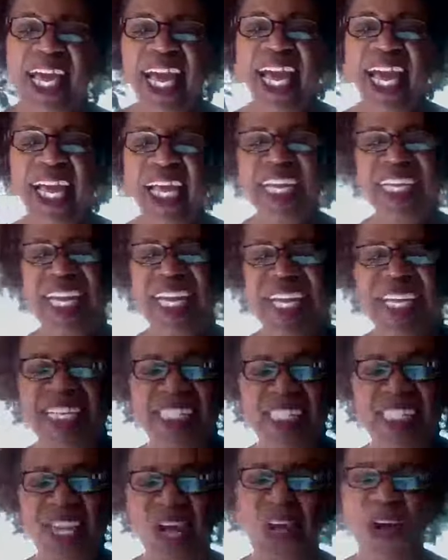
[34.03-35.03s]
Hey,
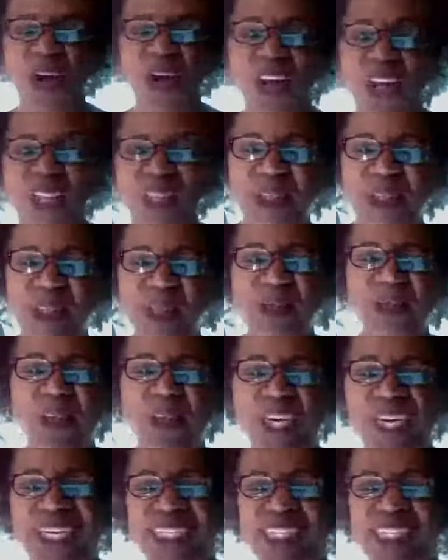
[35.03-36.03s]
ladies, how are you
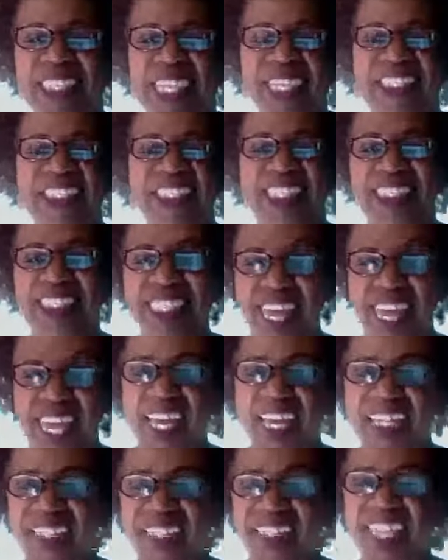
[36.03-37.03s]
doing
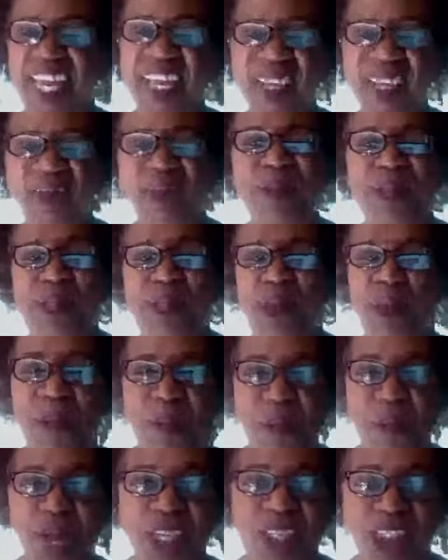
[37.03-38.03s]
today? Thank you so
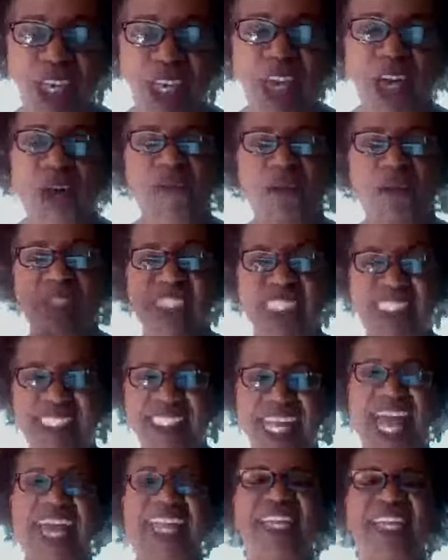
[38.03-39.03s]
much for
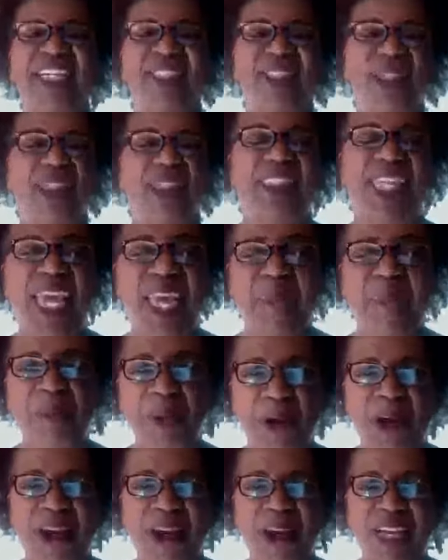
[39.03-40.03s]
deciding to take
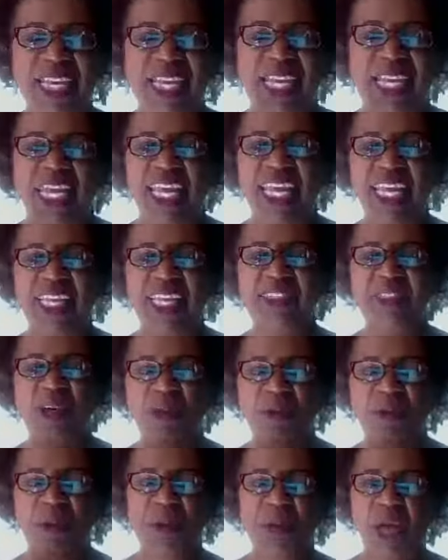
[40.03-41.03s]
part in
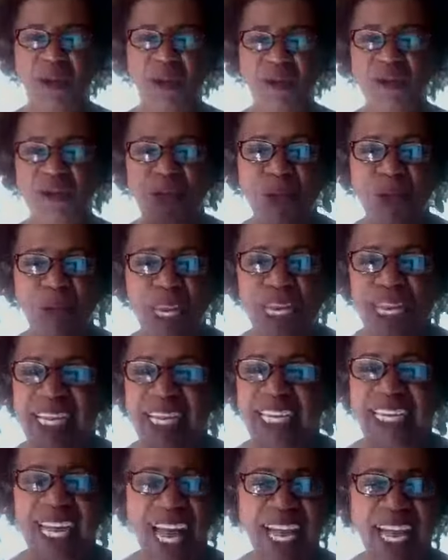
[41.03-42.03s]
the free
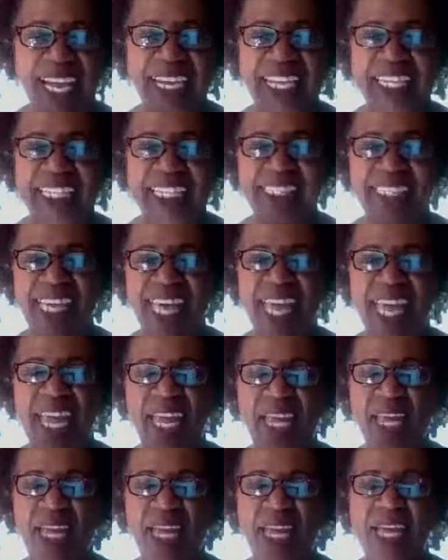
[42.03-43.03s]

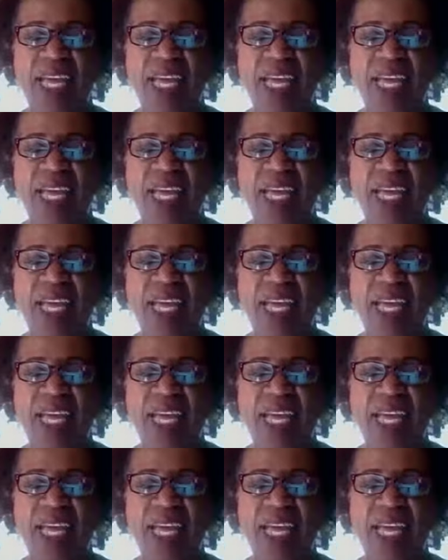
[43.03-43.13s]
90-day